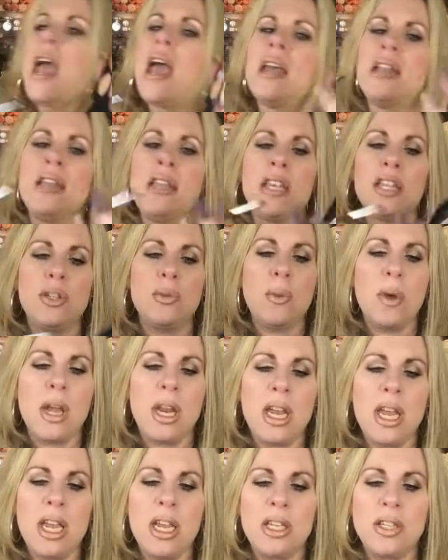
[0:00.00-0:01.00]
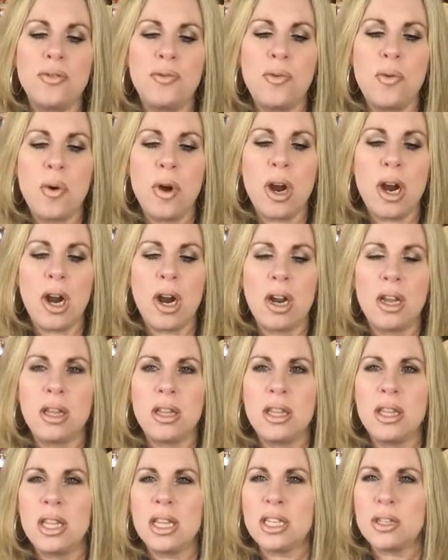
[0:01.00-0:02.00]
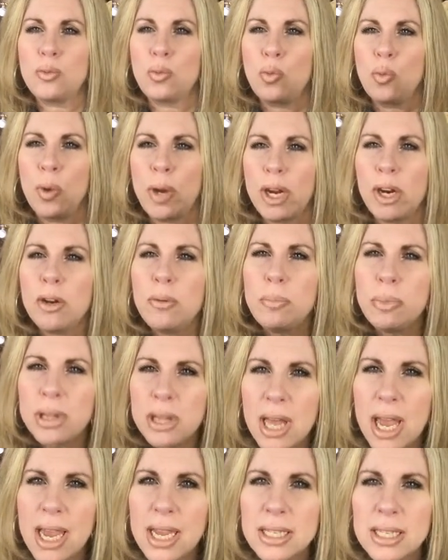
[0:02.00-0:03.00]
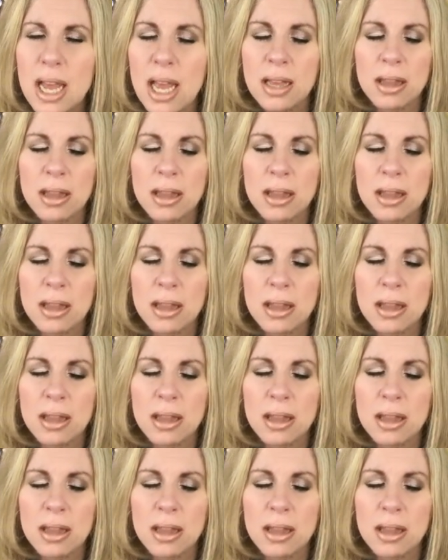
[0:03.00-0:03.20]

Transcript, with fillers: And this one is for this weird place